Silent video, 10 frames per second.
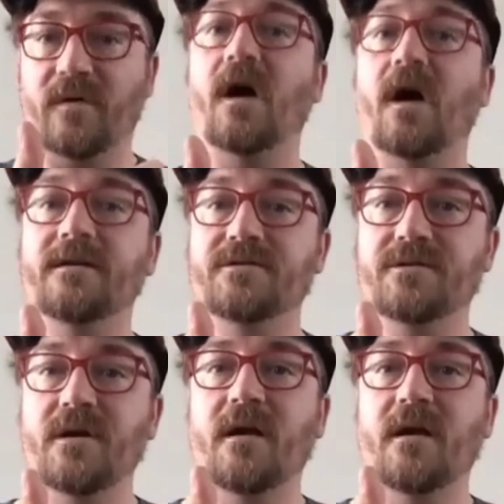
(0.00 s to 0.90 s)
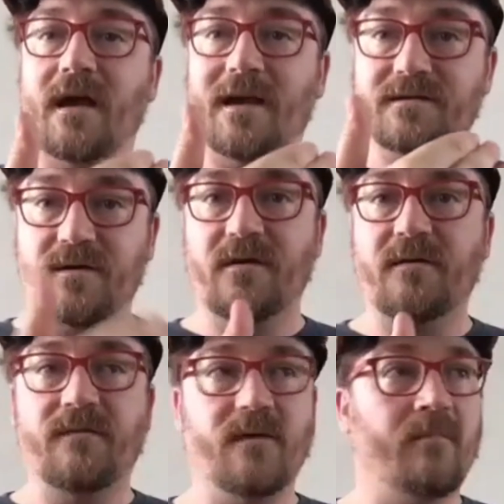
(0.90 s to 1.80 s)
knowledge and turn
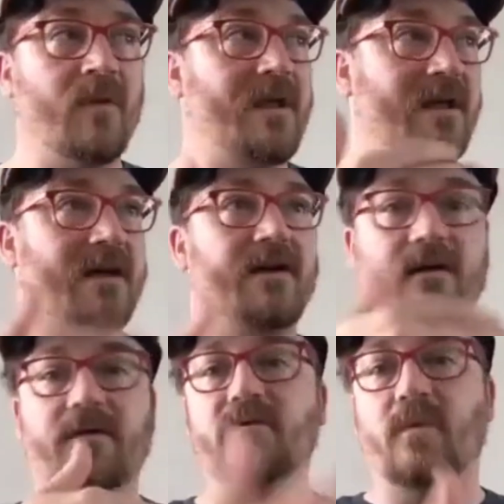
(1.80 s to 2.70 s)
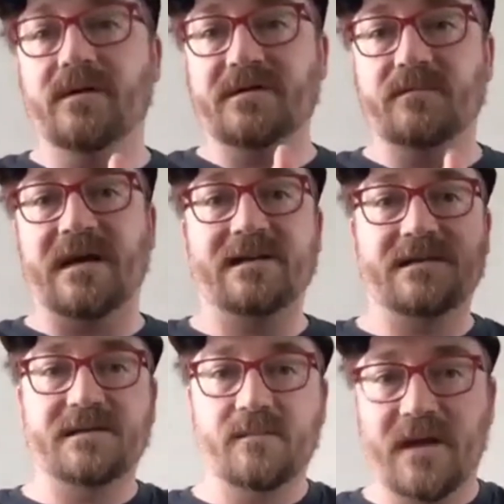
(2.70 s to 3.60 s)
it from yet another toilsome task
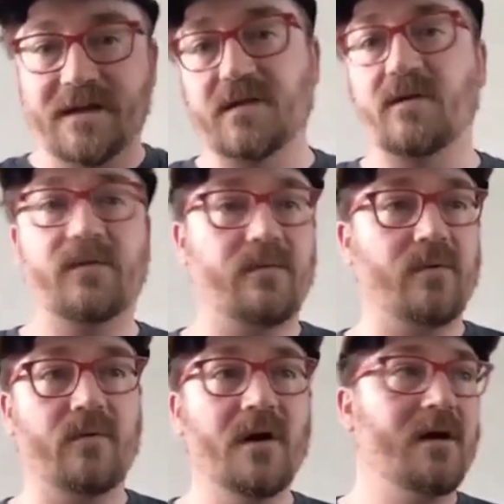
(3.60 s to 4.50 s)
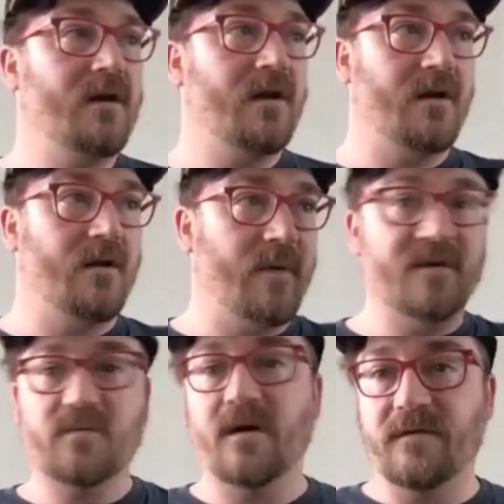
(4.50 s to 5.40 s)
that somebody has to go through, you know, maybe
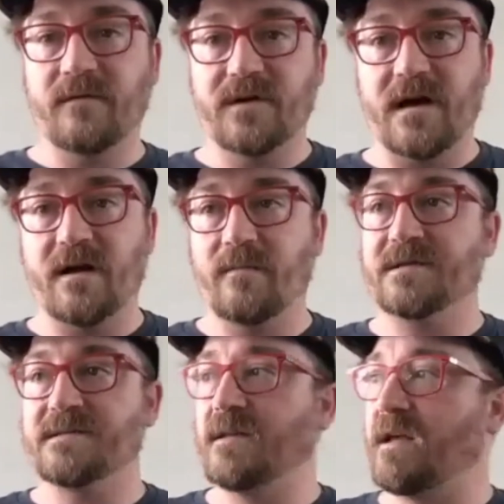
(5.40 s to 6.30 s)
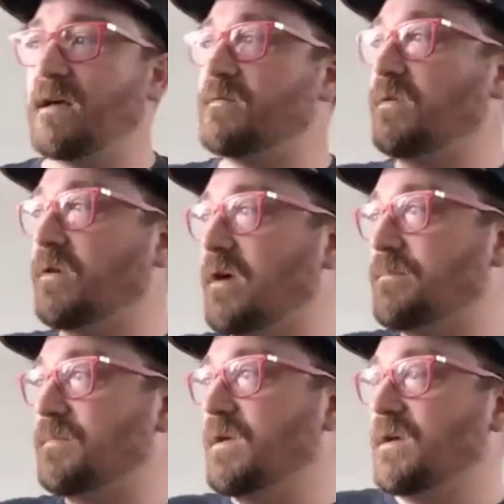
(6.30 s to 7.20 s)
12 different documents, and they have to look up
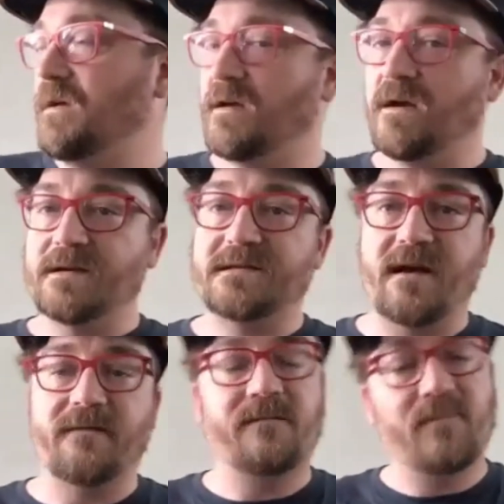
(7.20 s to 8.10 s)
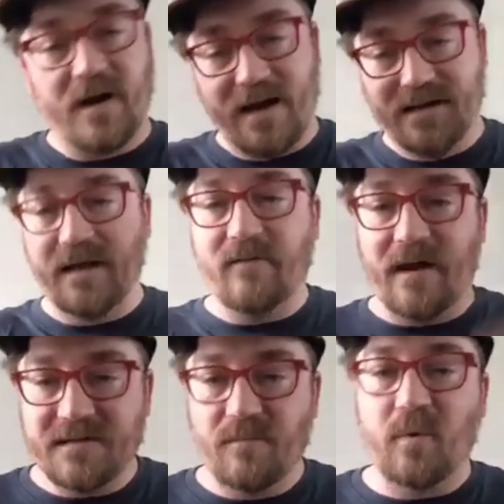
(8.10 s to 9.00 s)
stuff. But I
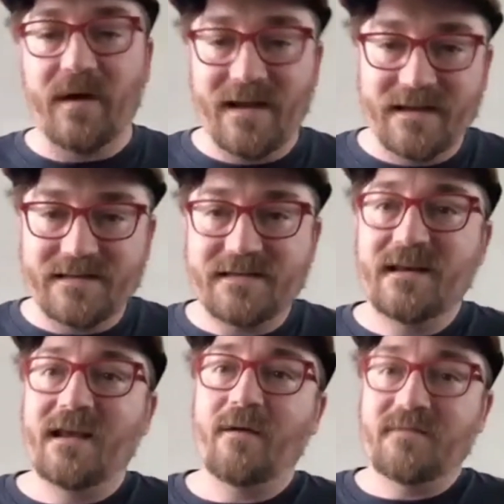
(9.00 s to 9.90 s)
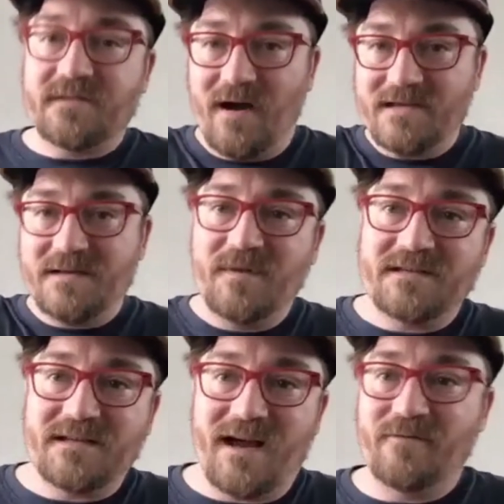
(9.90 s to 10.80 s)
digress. The point is, it was awesome that
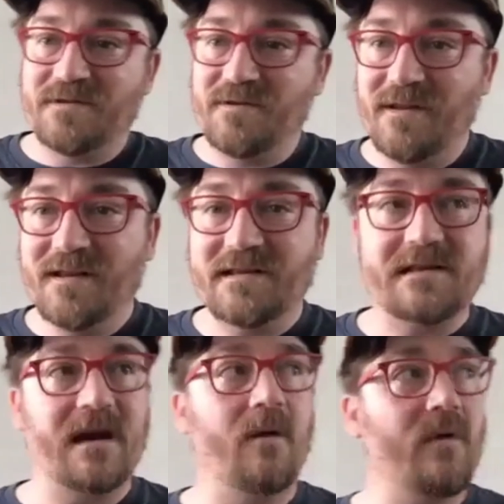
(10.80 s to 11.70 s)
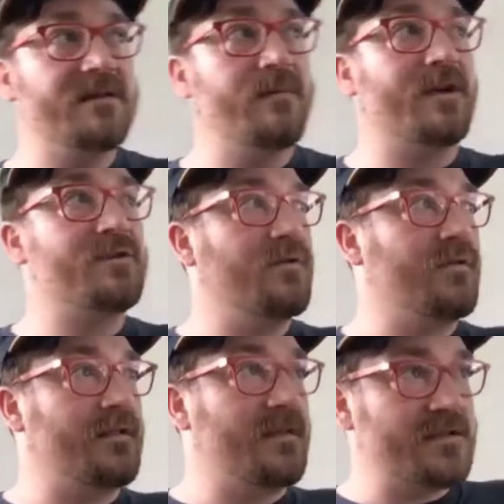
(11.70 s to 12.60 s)
Scott was doing this, and I wanted to make sure
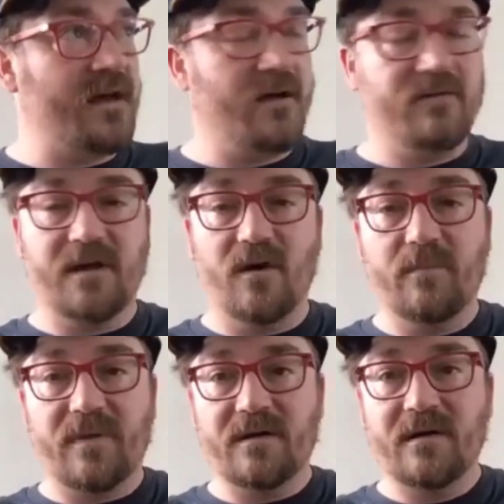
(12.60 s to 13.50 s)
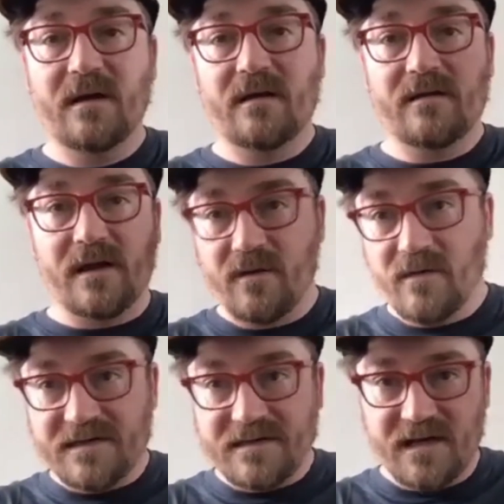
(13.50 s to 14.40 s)
that this got out in the open, that
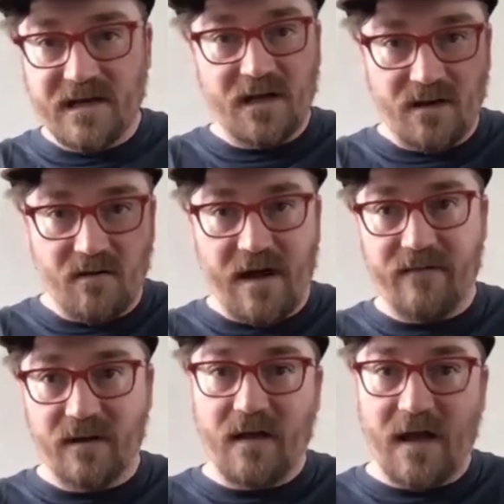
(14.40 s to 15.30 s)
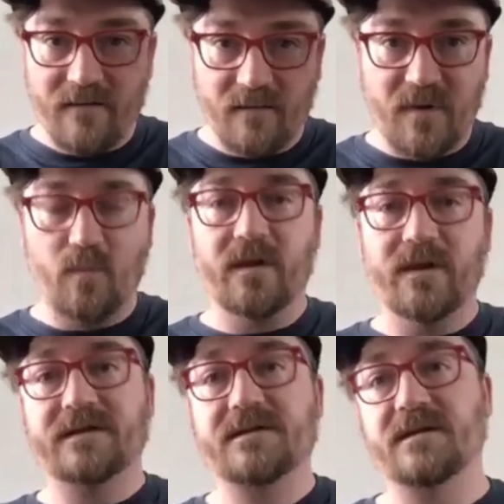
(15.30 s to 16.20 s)
QAC, you know, having been
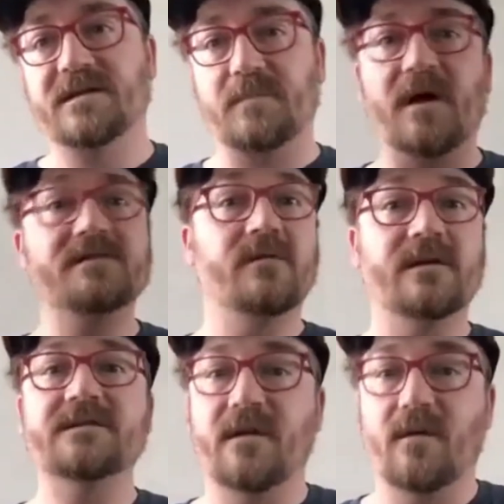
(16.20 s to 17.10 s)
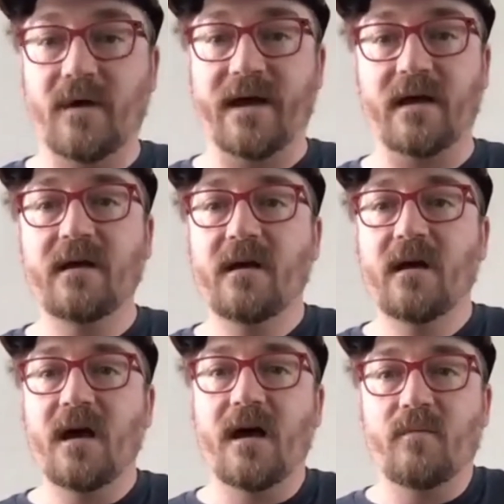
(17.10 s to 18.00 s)
willing to sponsor this in a way,
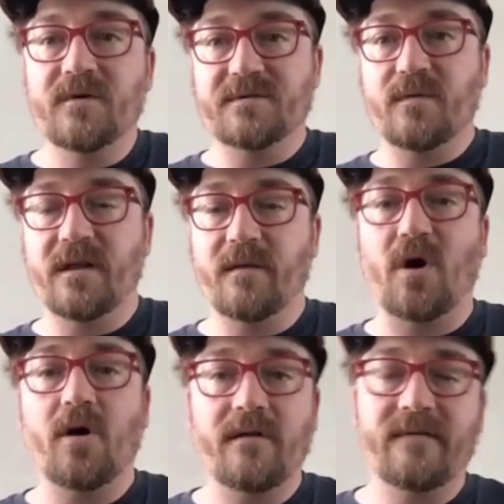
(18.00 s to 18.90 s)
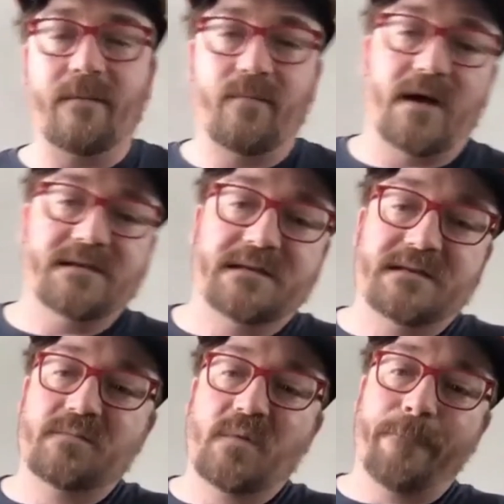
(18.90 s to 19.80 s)
was really part of that process
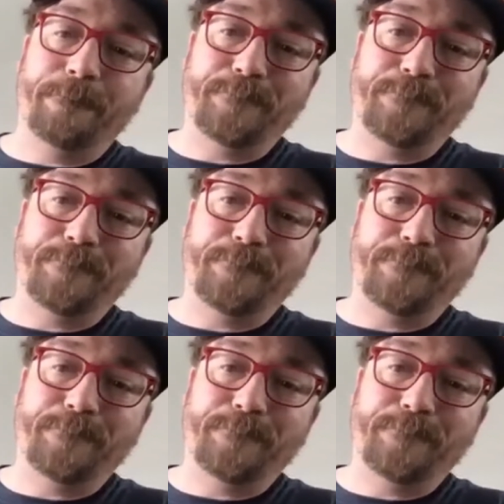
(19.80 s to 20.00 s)
as well.